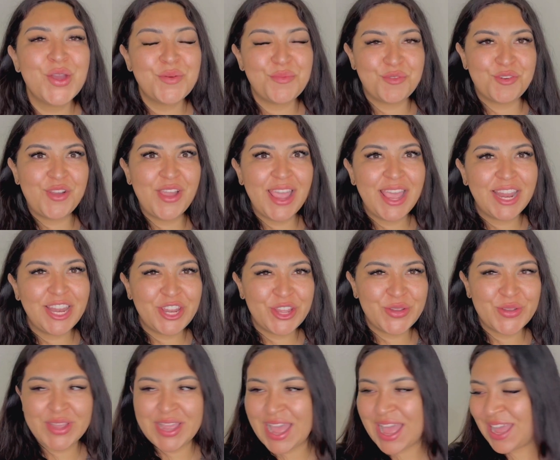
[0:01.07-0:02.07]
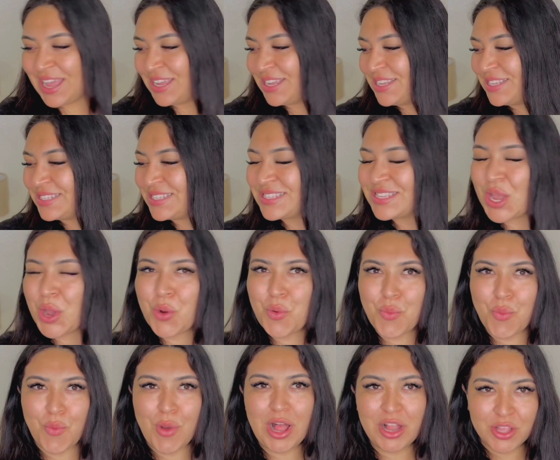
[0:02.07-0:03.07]
Well, hello guys,
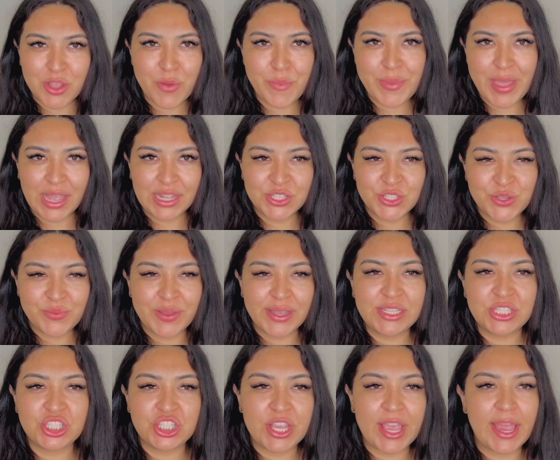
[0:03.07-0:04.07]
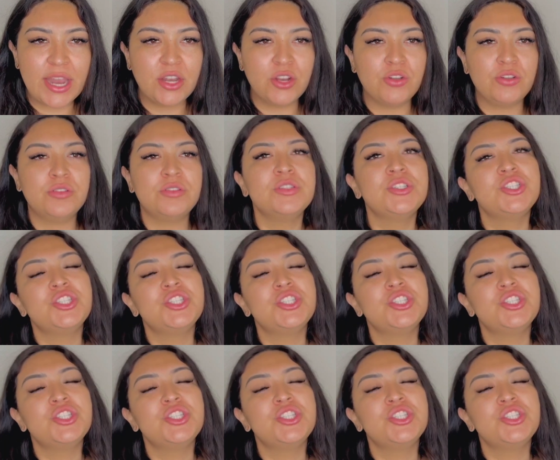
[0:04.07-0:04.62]
welcome back to my channel.